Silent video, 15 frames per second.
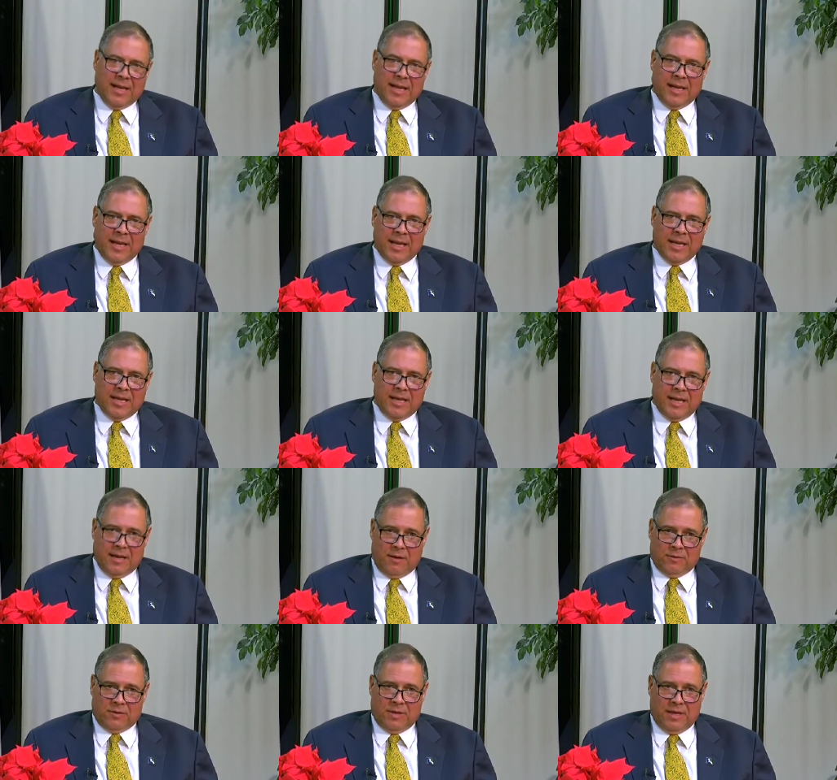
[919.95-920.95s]
and, any
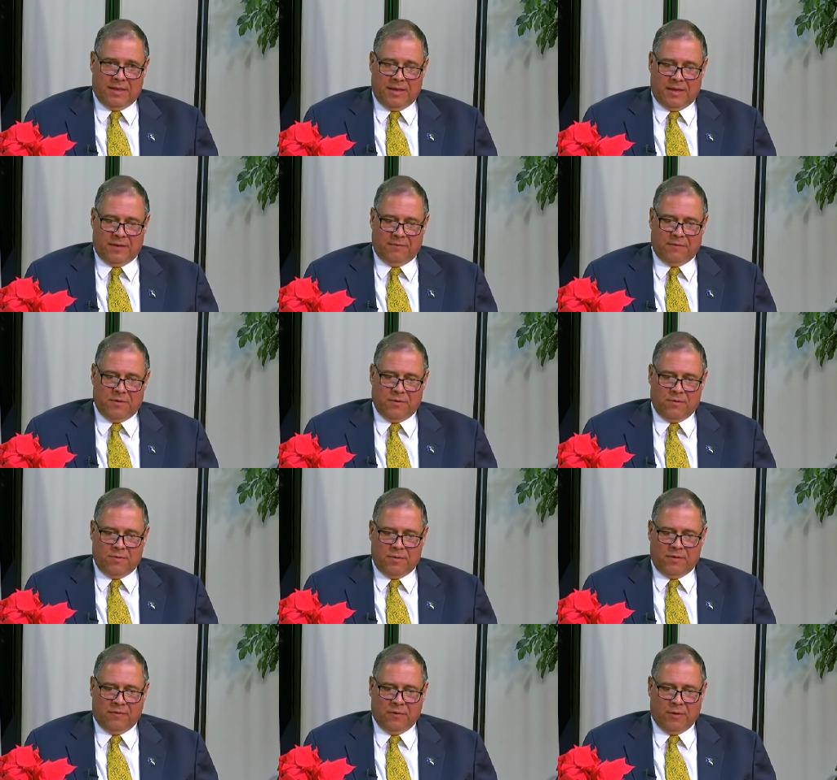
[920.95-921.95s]
council, I think if
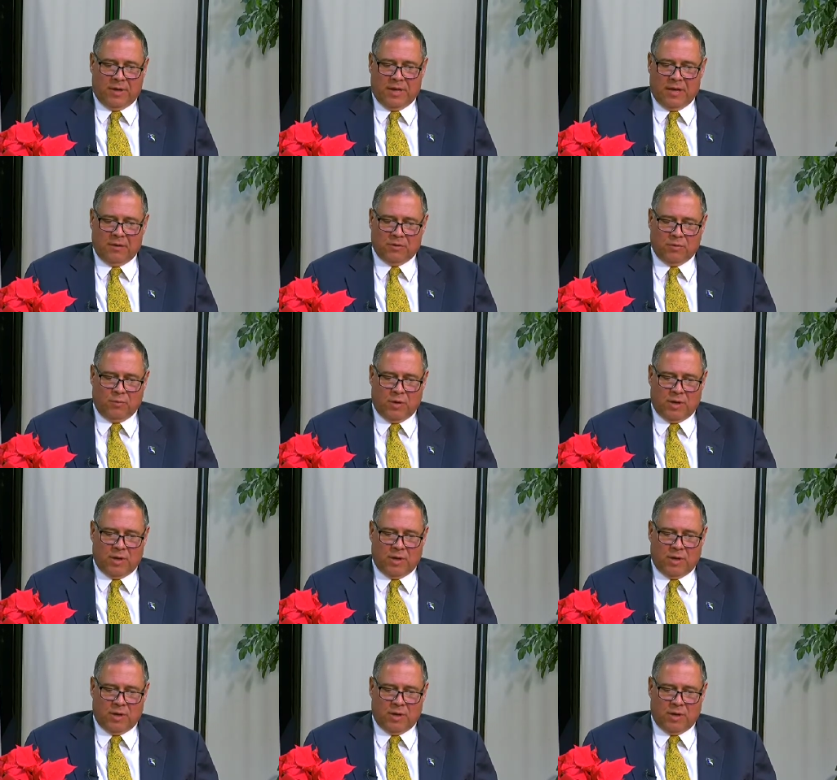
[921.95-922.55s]
you if you're a council